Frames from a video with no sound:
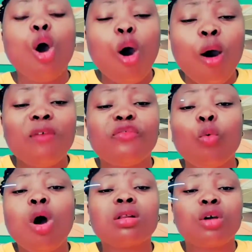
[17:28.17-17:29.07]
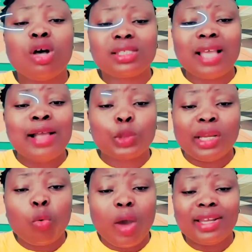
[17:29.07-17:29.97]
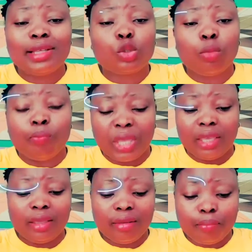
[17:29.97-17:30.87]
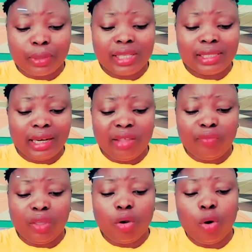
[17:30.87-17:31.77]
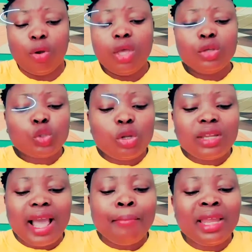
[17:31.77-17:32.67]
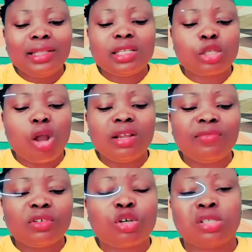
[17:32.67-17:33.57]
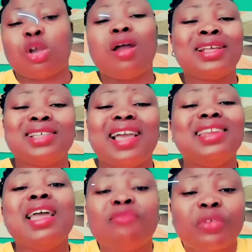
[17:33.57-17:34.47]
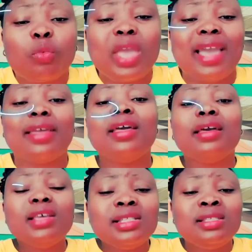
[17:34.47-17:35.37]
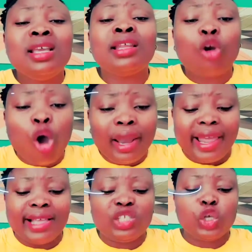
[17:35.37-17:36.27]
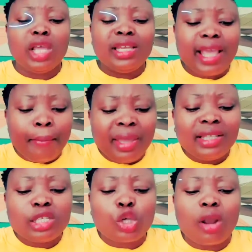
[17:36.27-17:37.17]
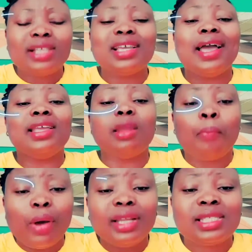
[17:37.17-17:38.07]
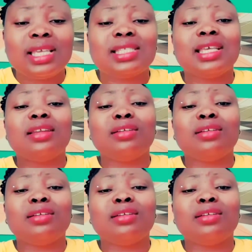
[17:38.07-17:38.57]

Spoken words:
of what God actually wanted to be. Praise the living God. So there are many discouragers in everywhere. In the college, there are many discouragers in the politics,